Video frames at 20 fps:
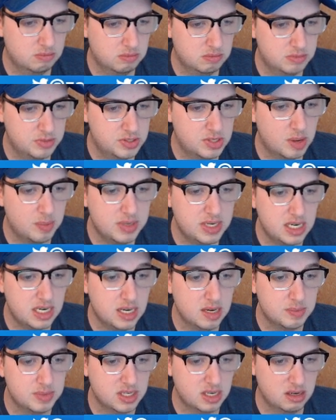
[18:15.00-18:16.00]
some
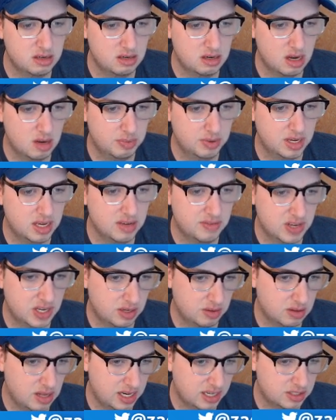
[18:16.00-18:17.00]
DMs end up giving
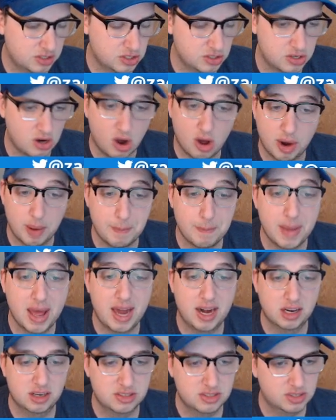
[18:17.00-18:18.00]
like just
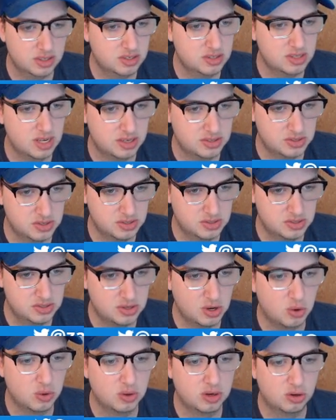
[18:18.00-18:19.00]
automatic successes.
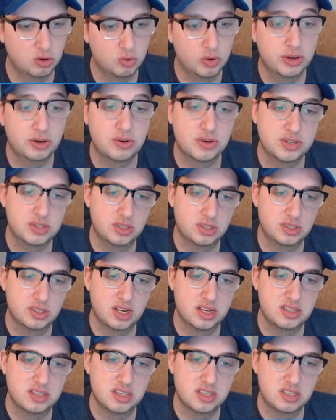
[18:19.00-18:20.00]
So a critical
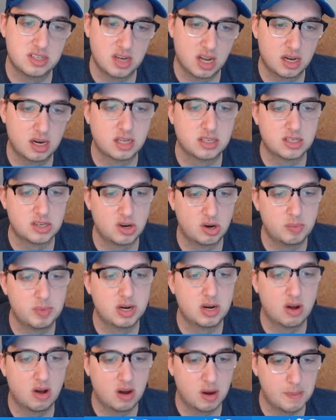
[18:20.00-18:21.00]
success does not necessarily
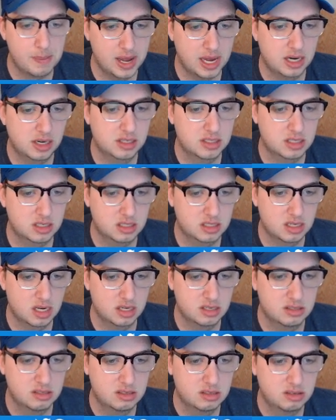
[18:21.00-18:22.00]
mean automatic
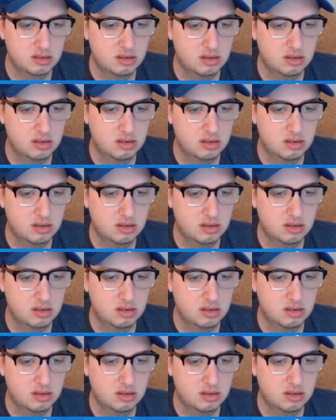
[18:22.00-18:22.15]
success.